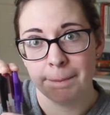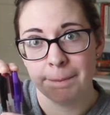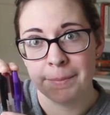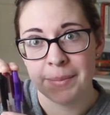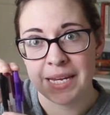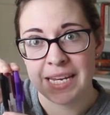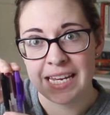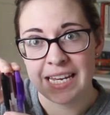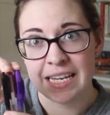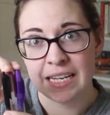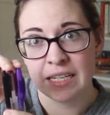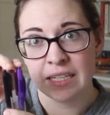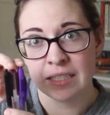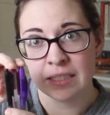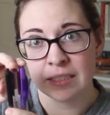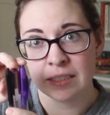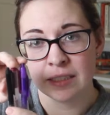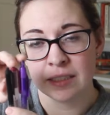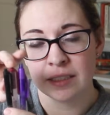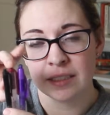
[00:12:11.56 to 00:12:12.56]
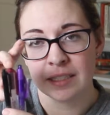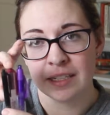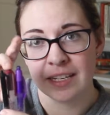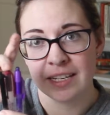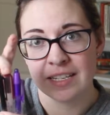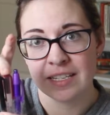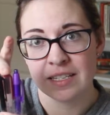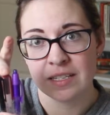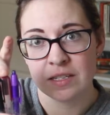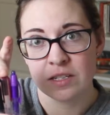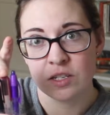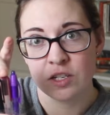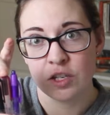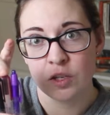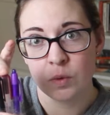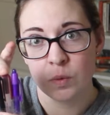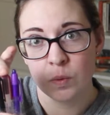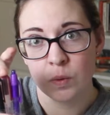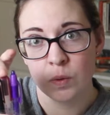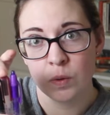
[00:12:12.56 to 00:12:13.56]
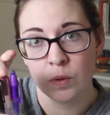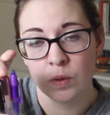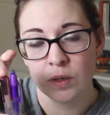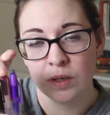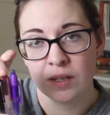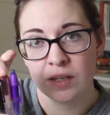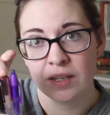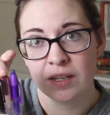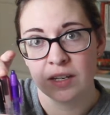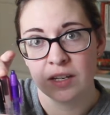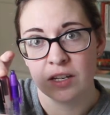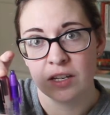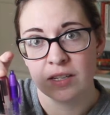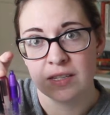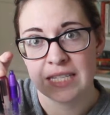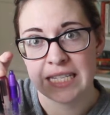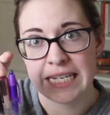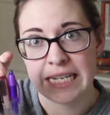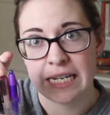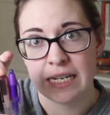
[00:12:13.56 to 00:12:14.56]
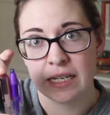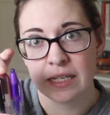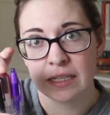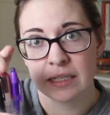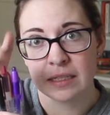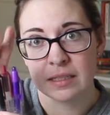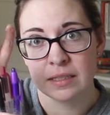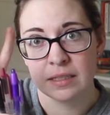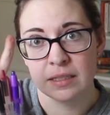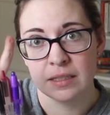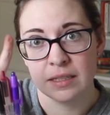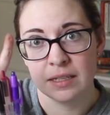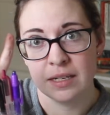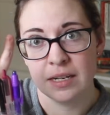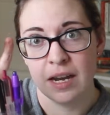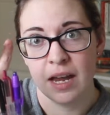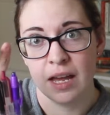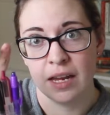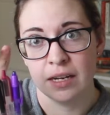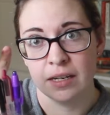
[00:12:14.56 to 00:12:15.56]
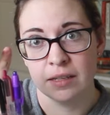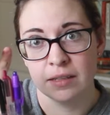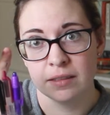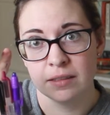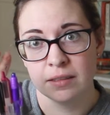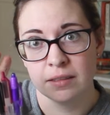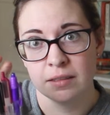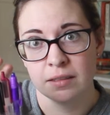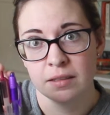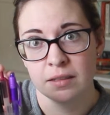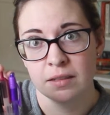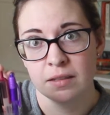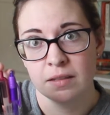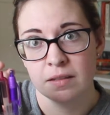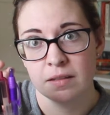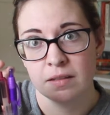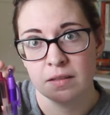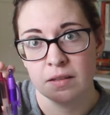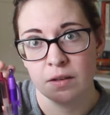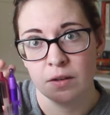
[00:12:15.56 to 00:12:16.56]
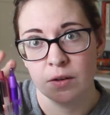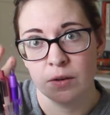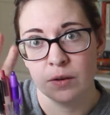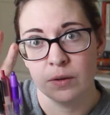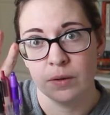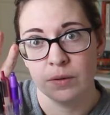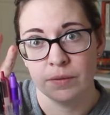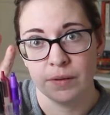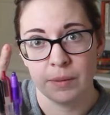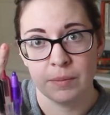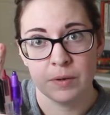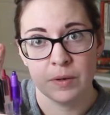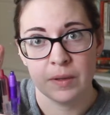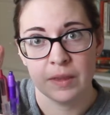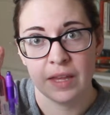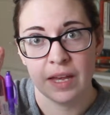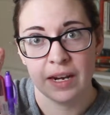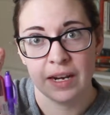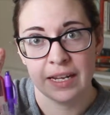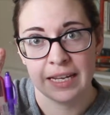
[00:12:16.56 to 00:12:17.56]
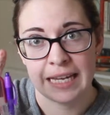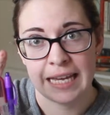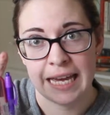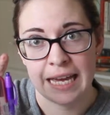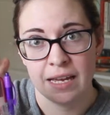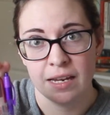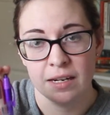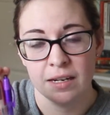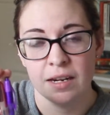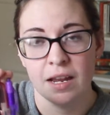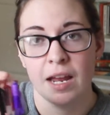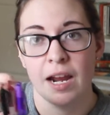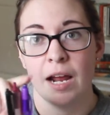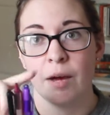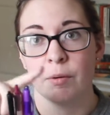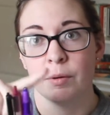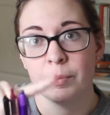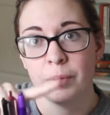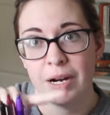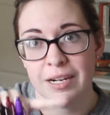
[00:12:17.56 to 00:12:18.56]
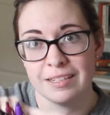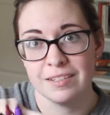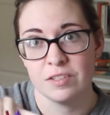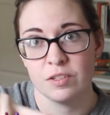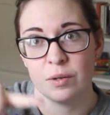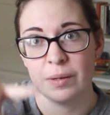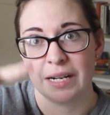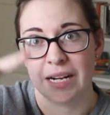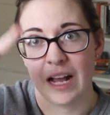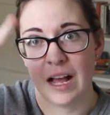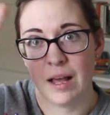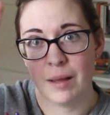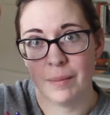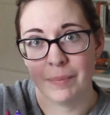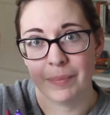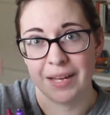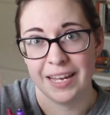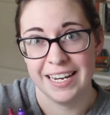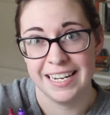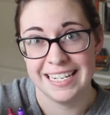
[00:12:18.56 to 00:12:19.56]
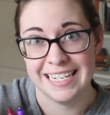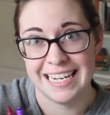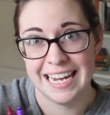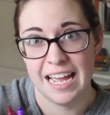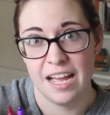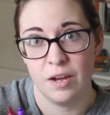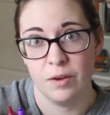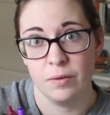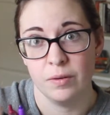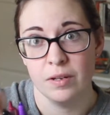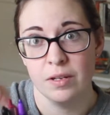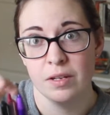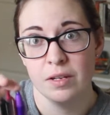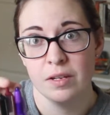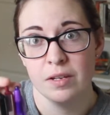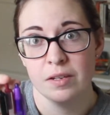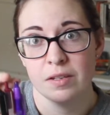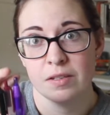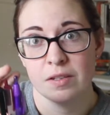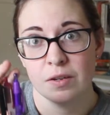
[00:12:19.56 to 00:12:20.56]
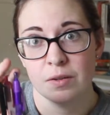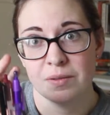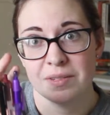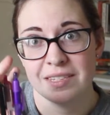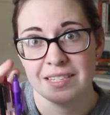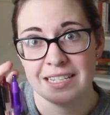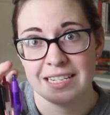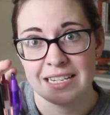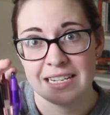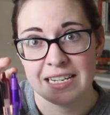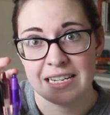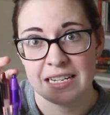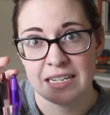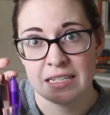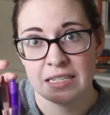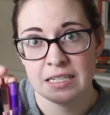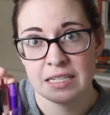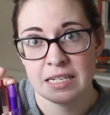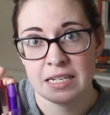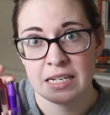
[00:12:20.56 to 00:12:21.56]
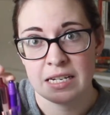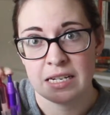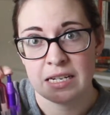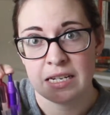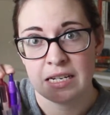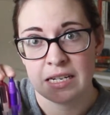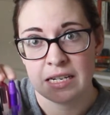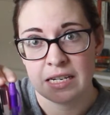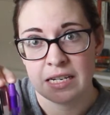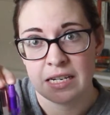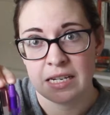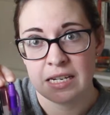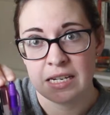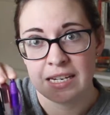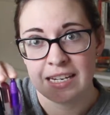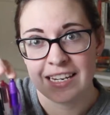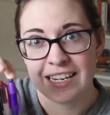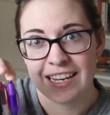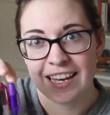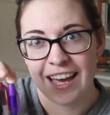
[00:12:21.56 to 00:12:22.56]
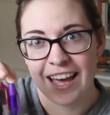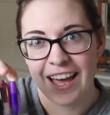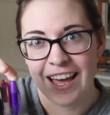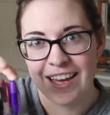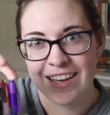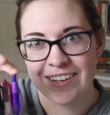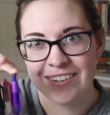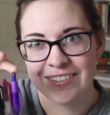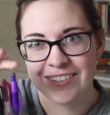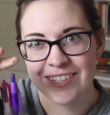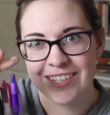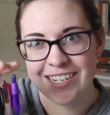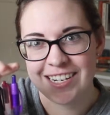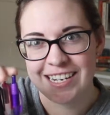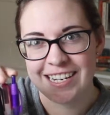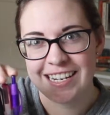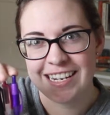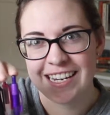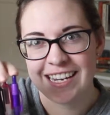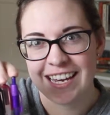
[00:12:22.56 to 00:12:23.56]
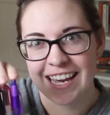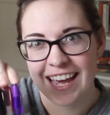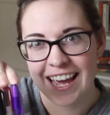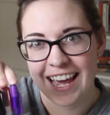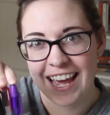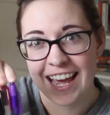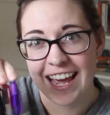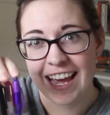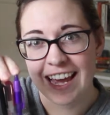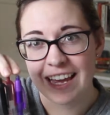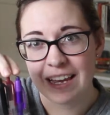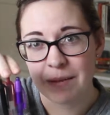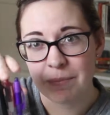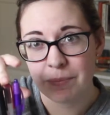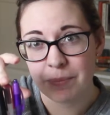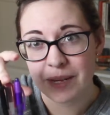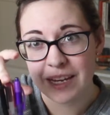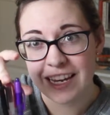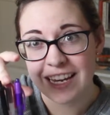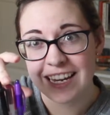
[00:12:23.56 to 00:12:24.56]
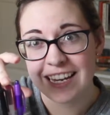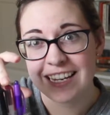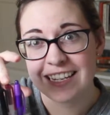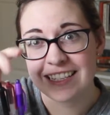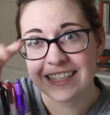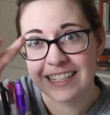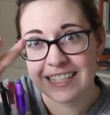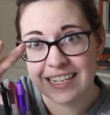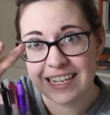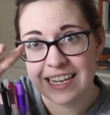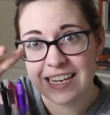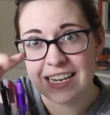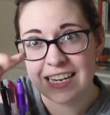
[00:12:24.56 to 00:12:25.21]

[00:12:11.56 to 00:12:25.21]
B is 2. C, none. So if I'm doing that again, and I would practice going up and down. So C, D, E, F, G, A, B, C,